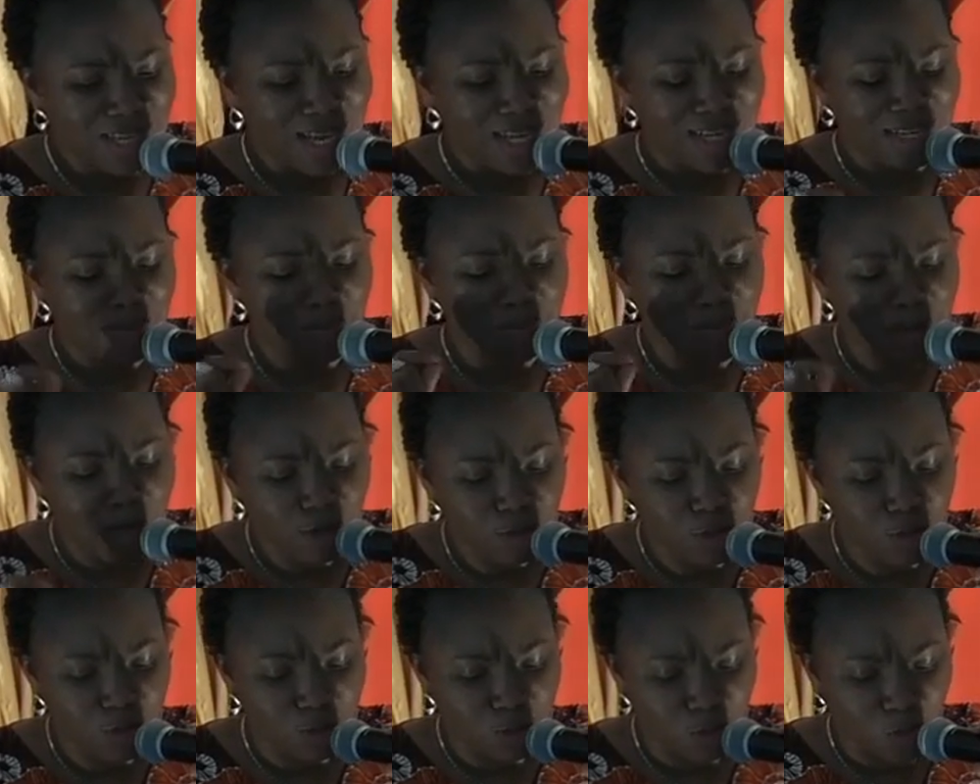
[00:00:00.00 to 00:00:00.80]
and
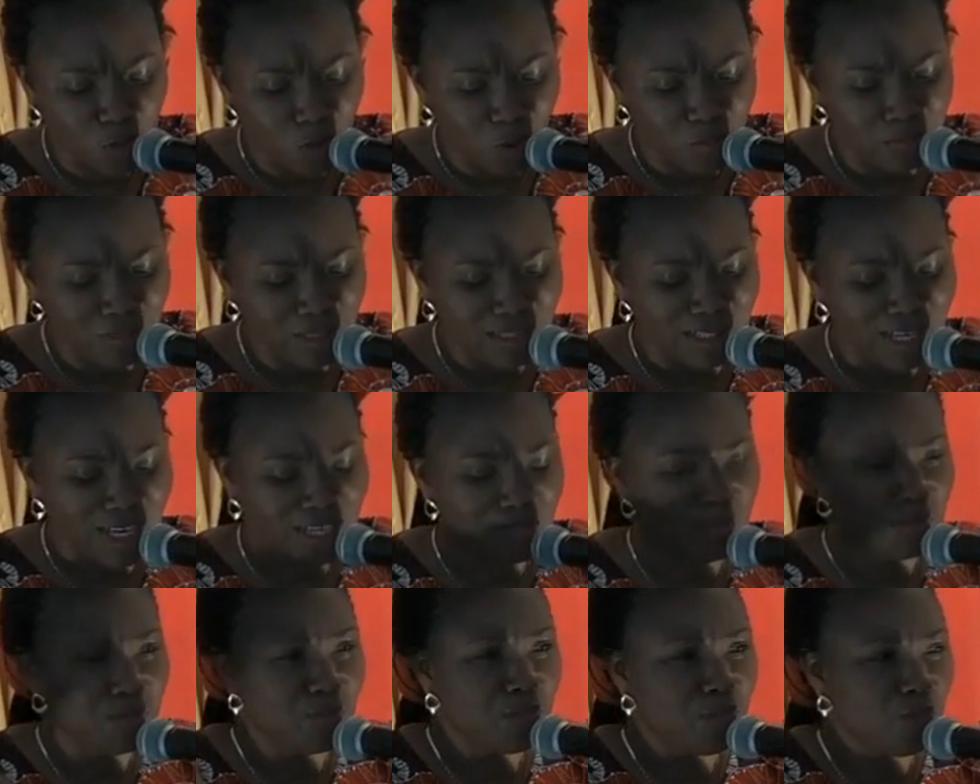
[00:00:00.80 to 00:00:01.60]
about to commit
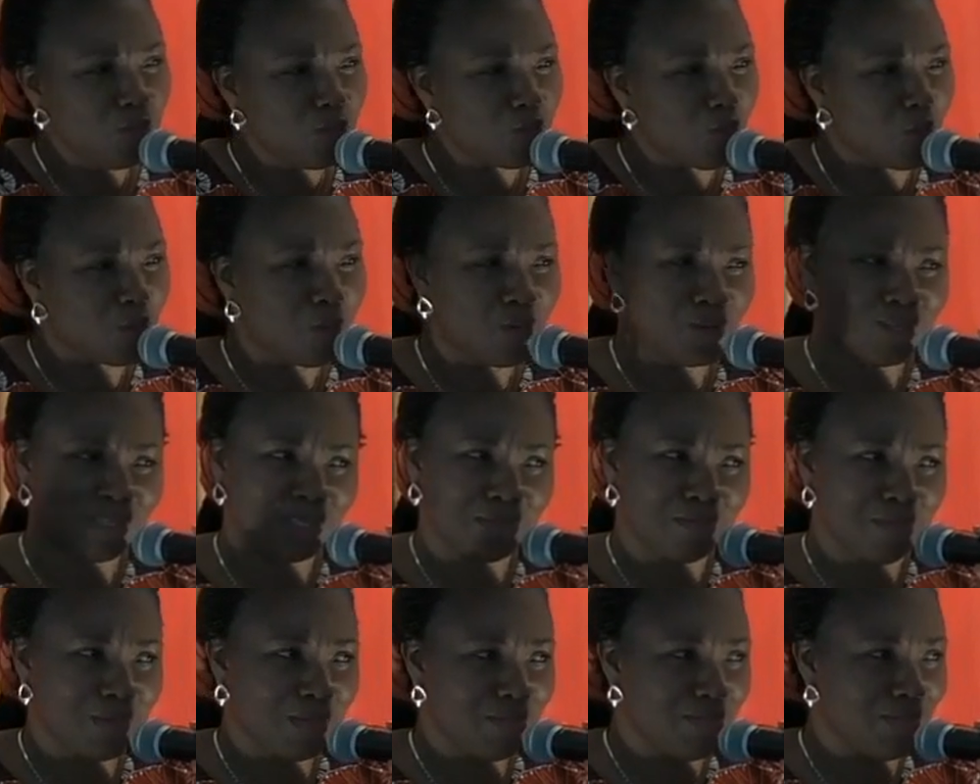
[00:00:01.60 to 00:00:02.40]
has been put upon
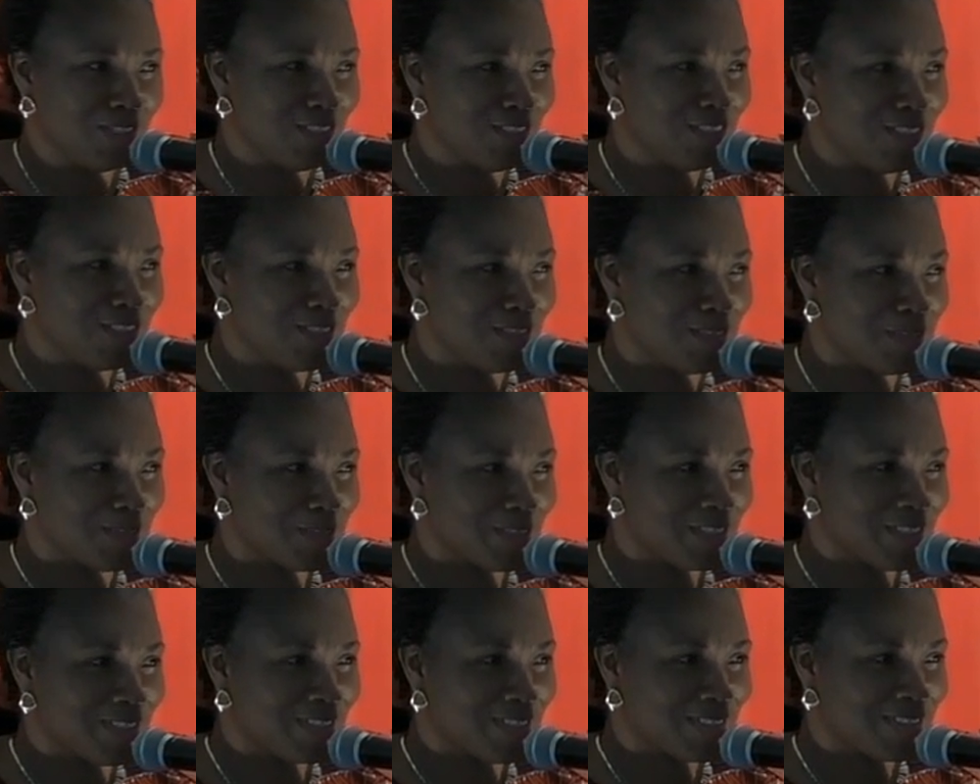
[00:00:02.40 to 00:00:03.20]
the baby
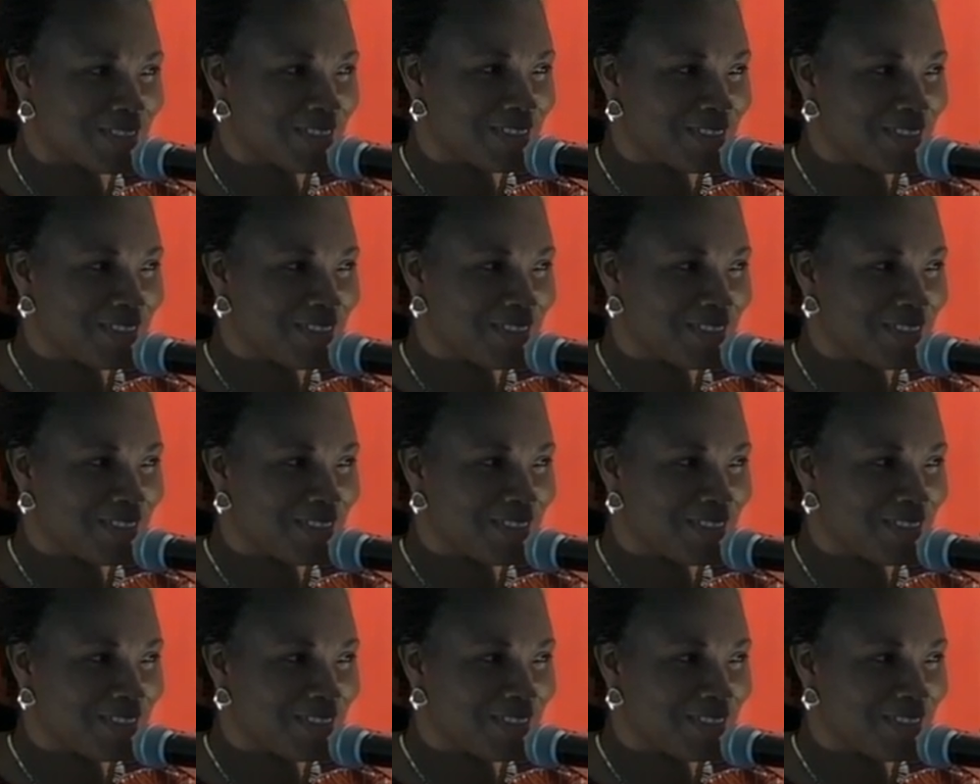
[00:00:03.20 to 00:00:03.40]
Jesus.